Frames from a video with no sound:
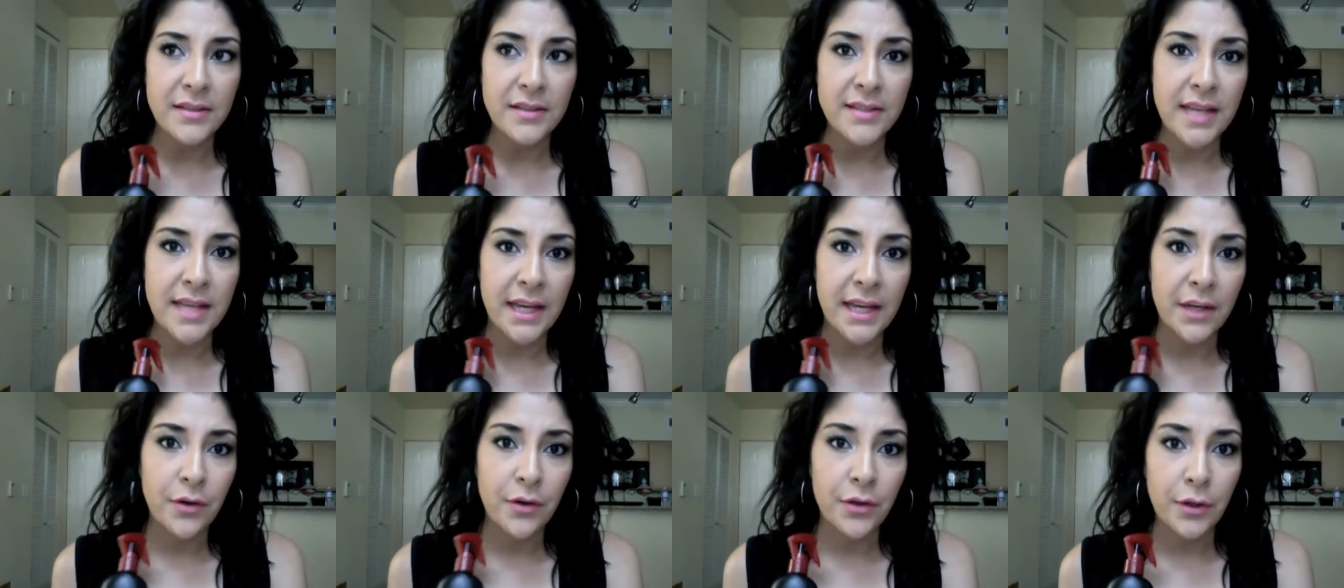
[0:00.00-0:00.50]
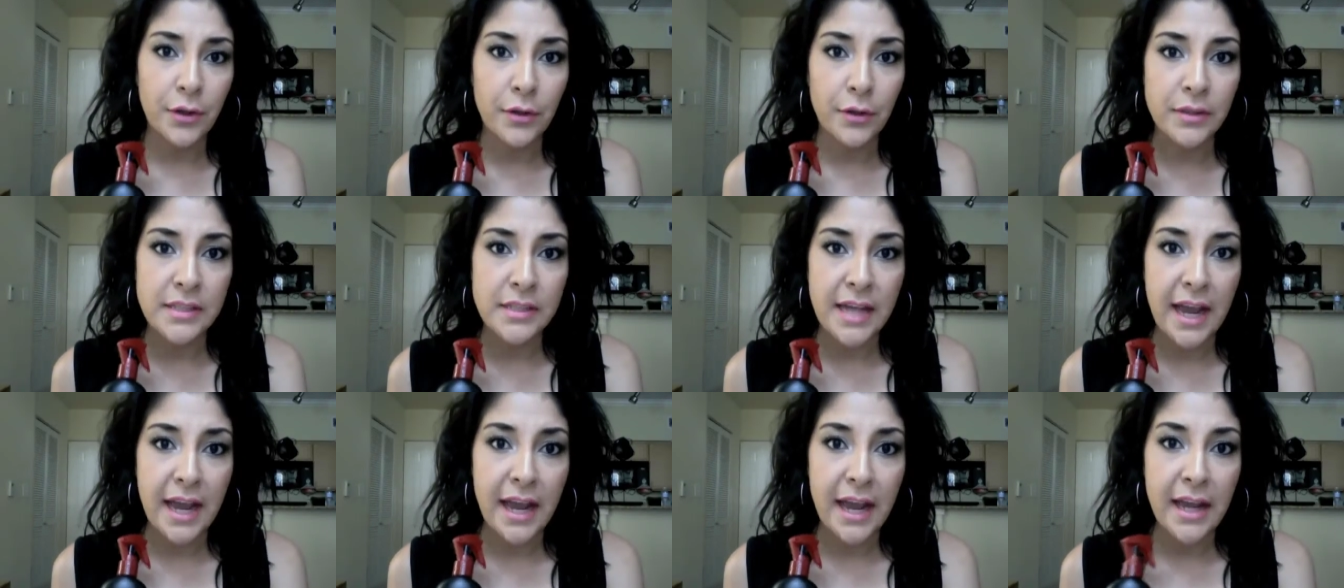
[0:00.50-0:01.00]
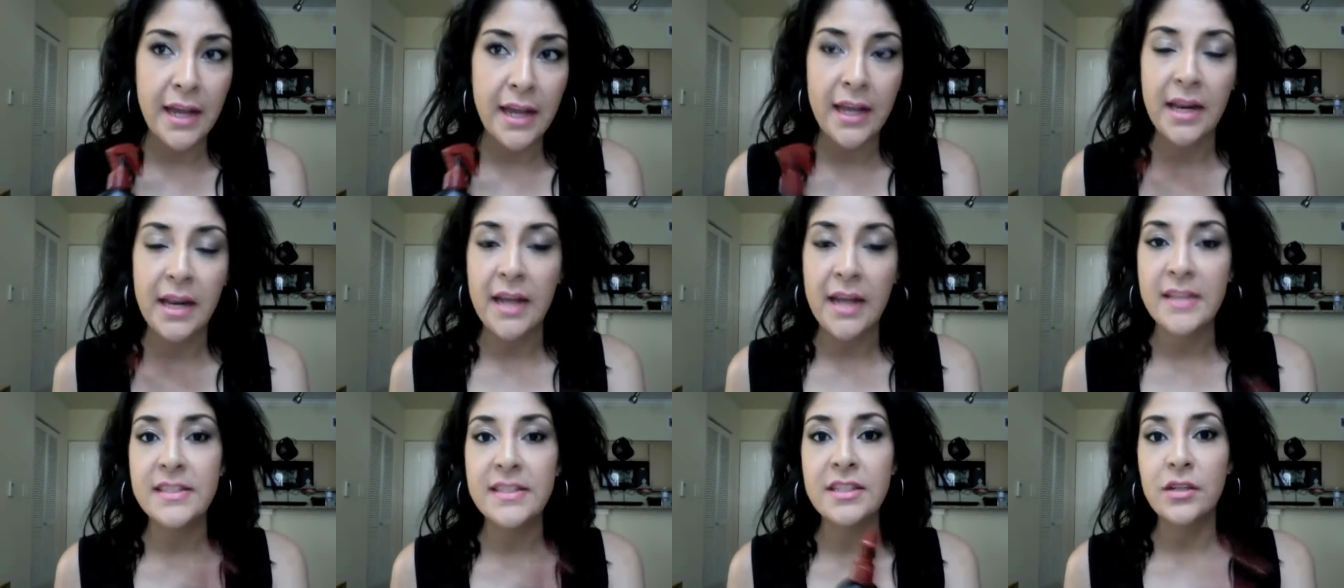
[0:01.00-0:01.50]
the second or third day
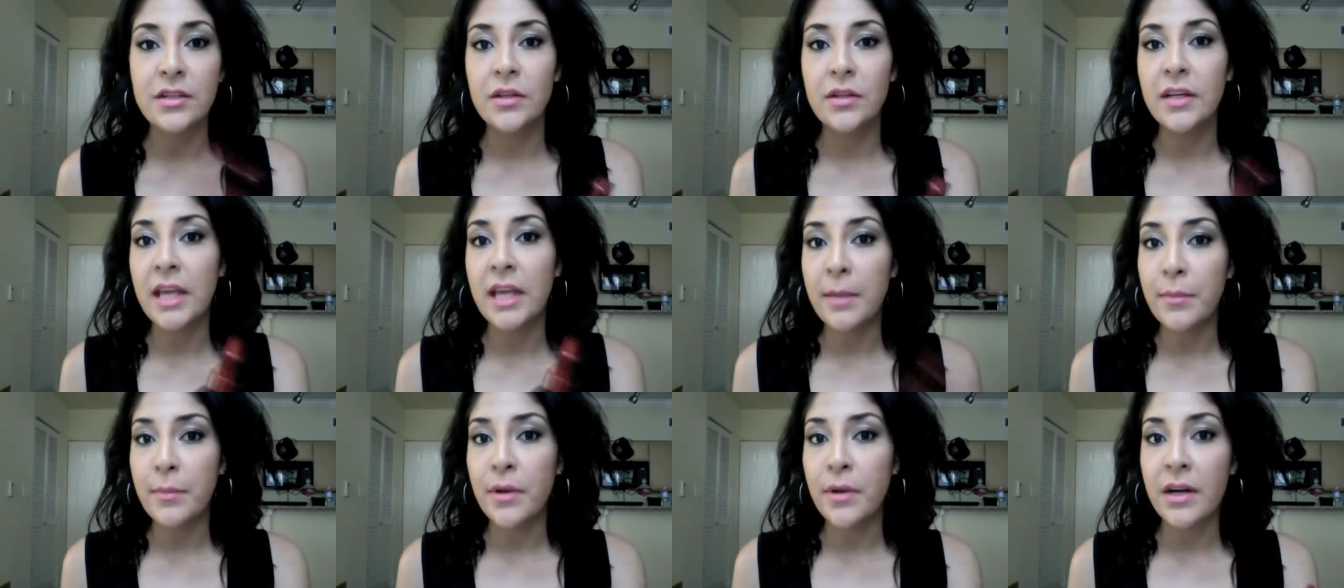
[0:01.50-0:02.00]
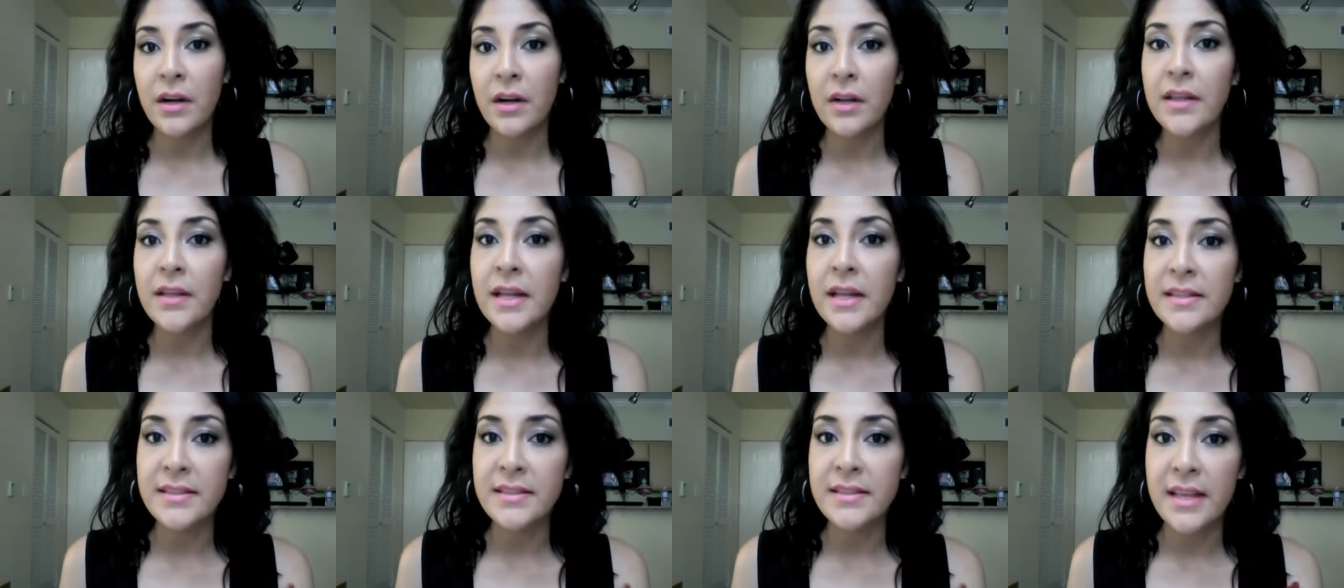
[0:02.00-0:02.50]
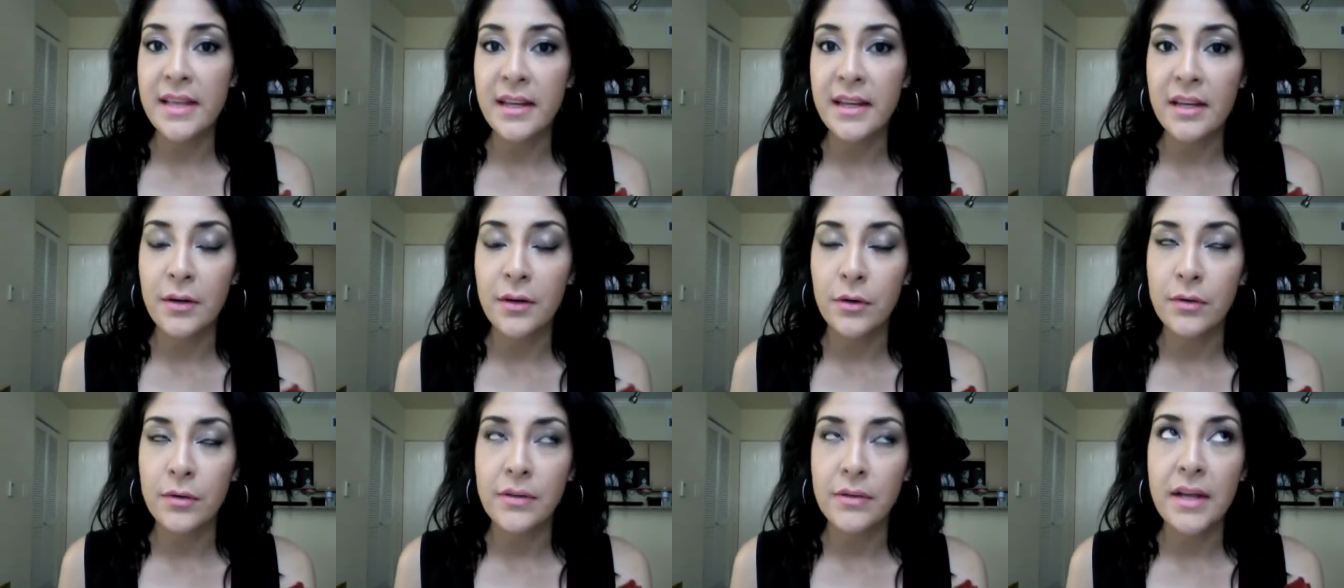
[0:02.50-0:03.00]
and I still keep putting on that setting
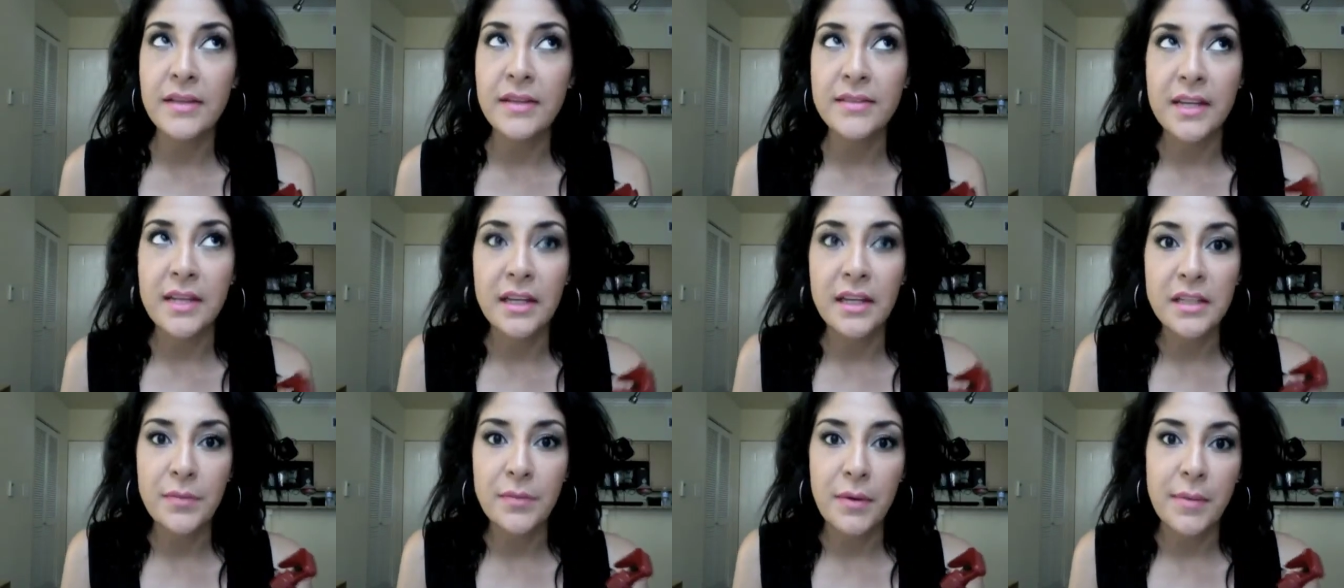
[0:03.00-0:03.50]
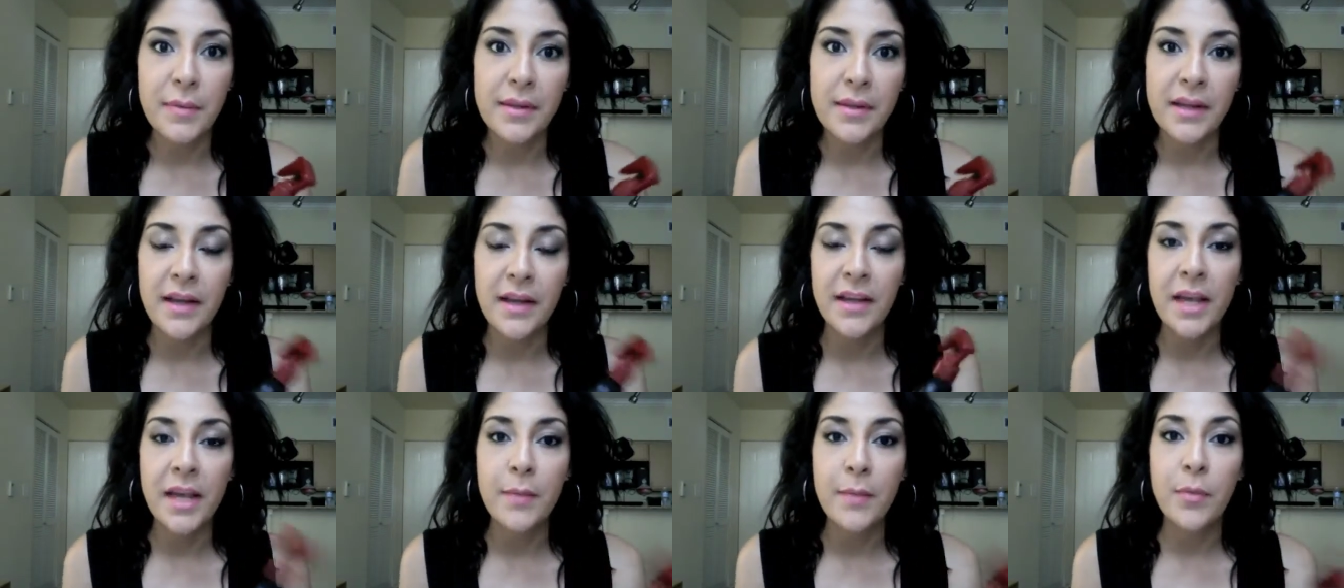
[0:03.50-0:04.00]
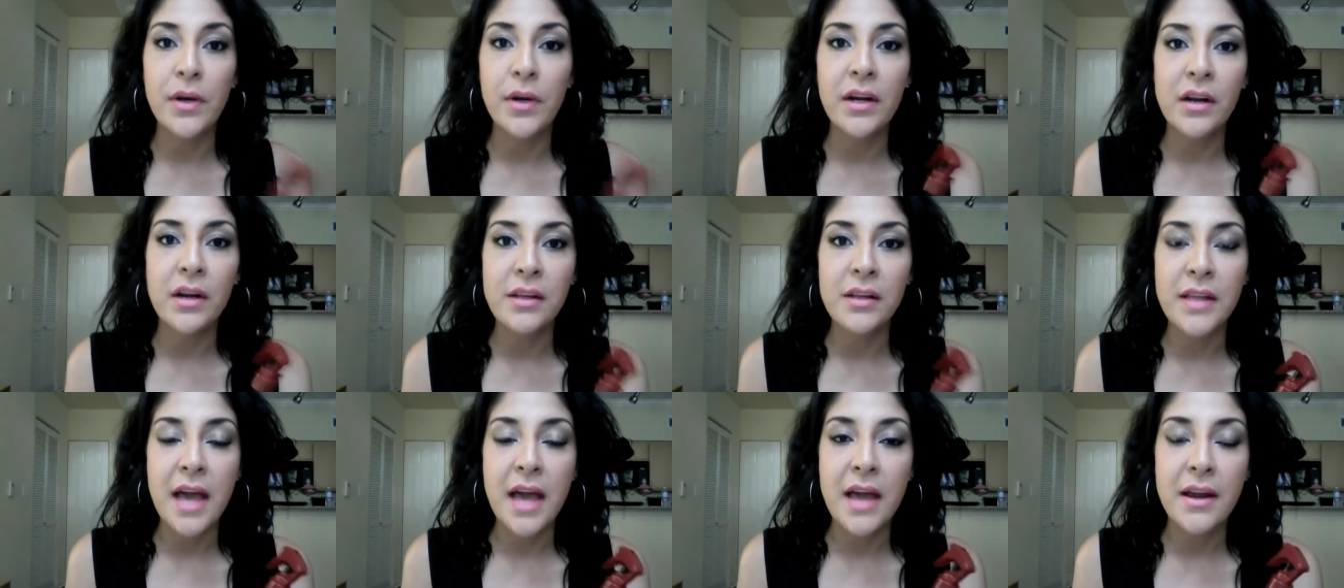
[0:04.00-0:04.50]
or not setting spray but I keep putting
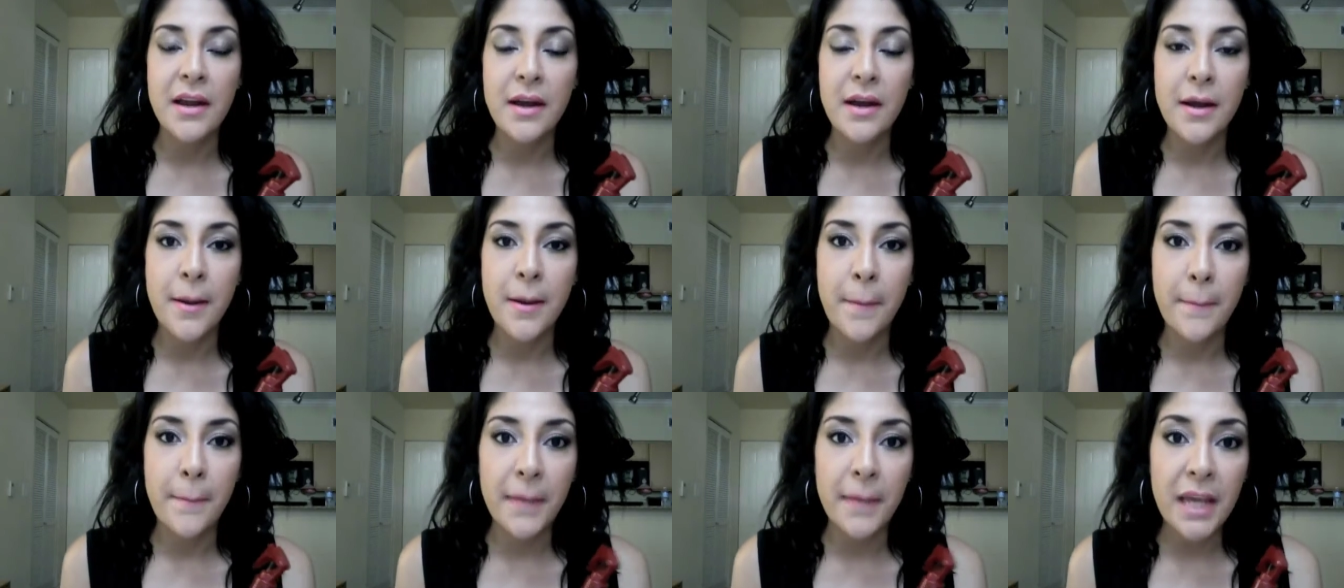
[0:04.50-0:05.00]
on that um,